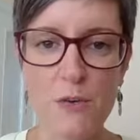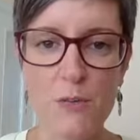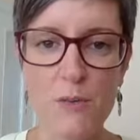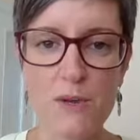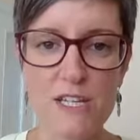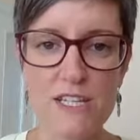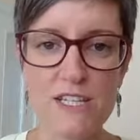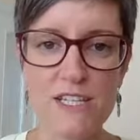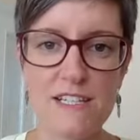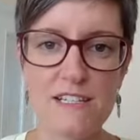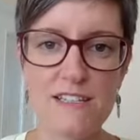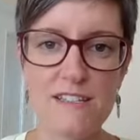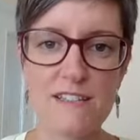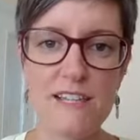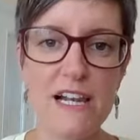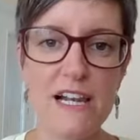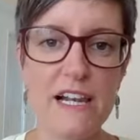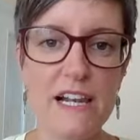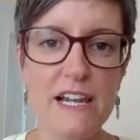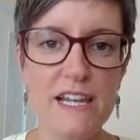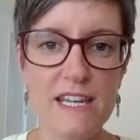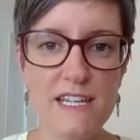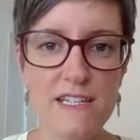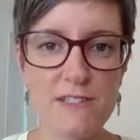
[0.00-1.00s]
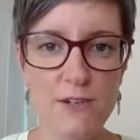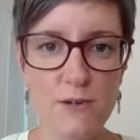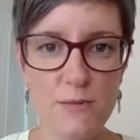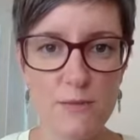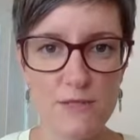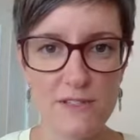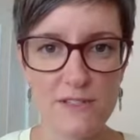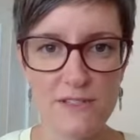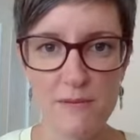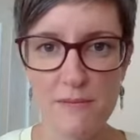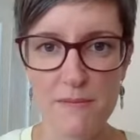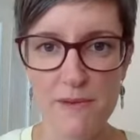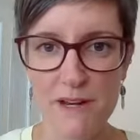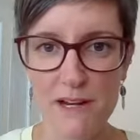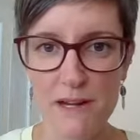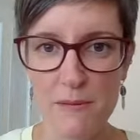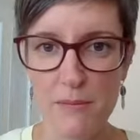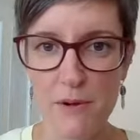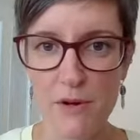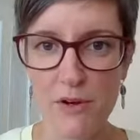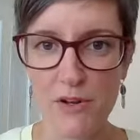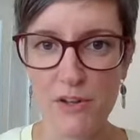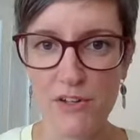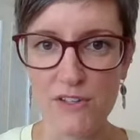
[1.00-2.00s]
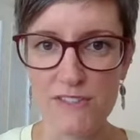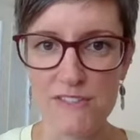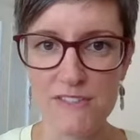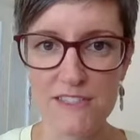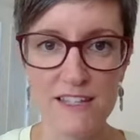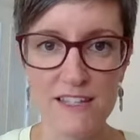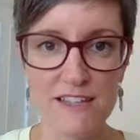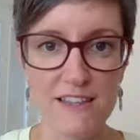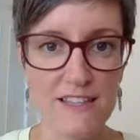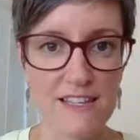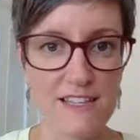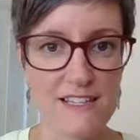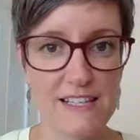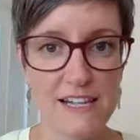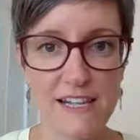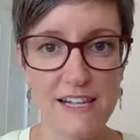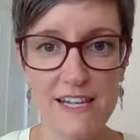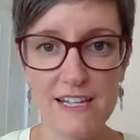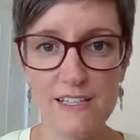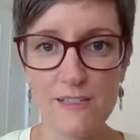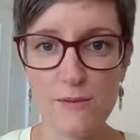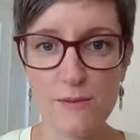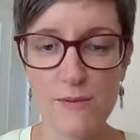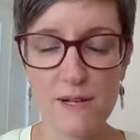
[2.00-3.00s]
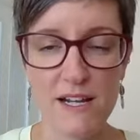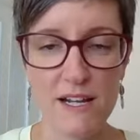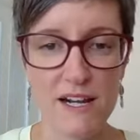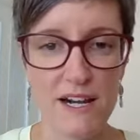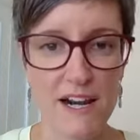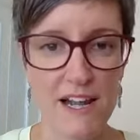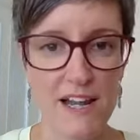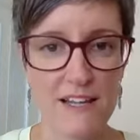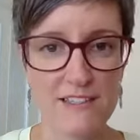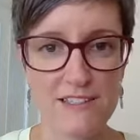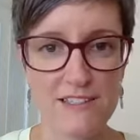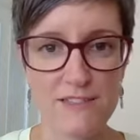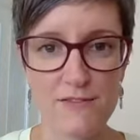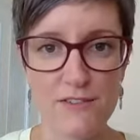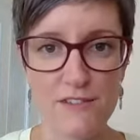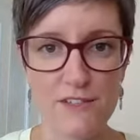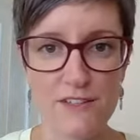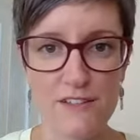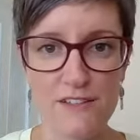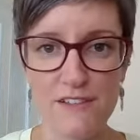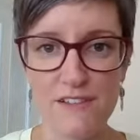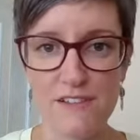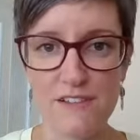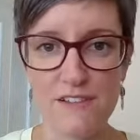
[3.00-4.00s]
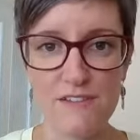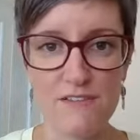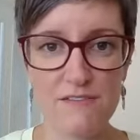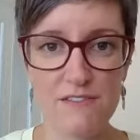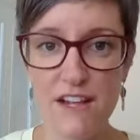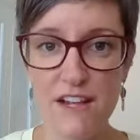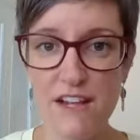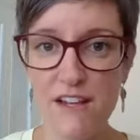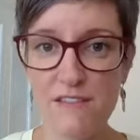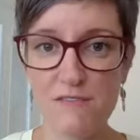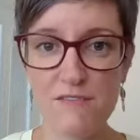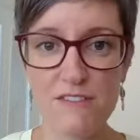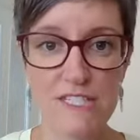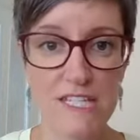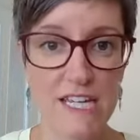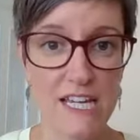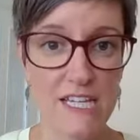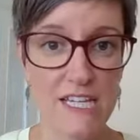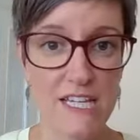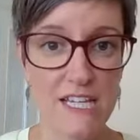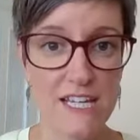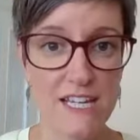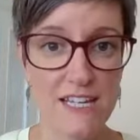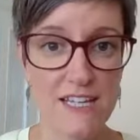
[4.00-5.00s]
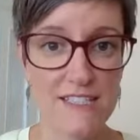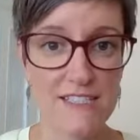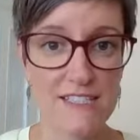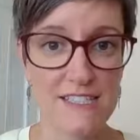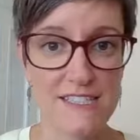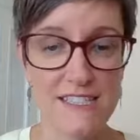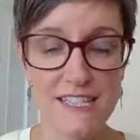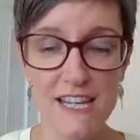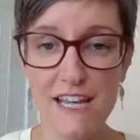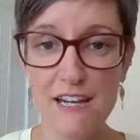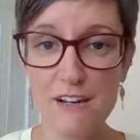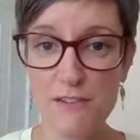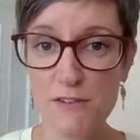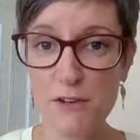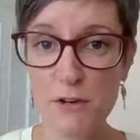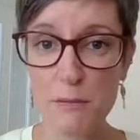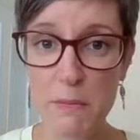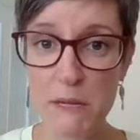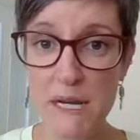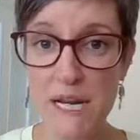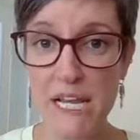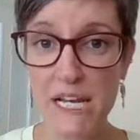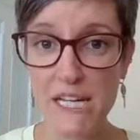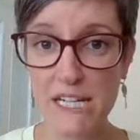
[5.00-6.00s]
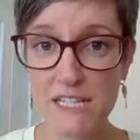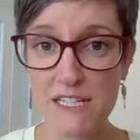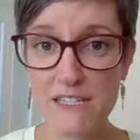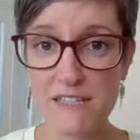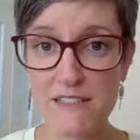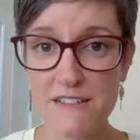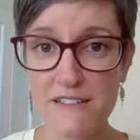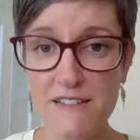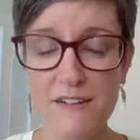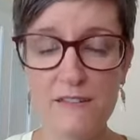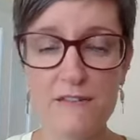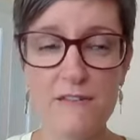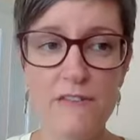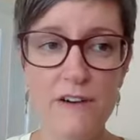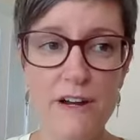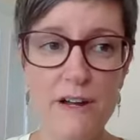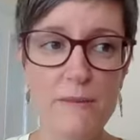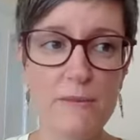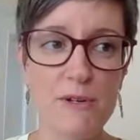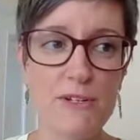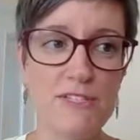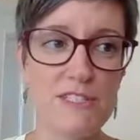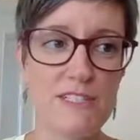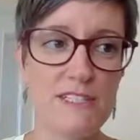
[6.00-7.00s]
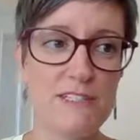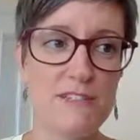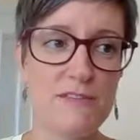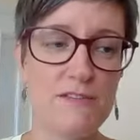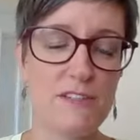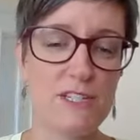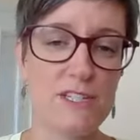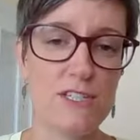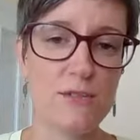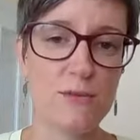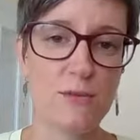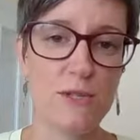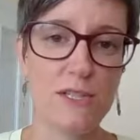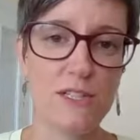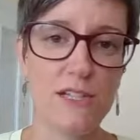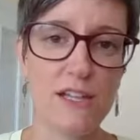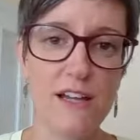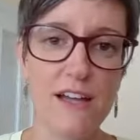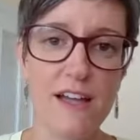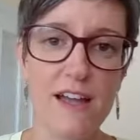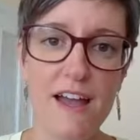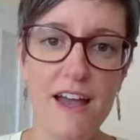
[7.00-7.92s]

which is the lead up to the menopause. And this lead up can last for 5, 10 years. It's kind of open ended and very much individual.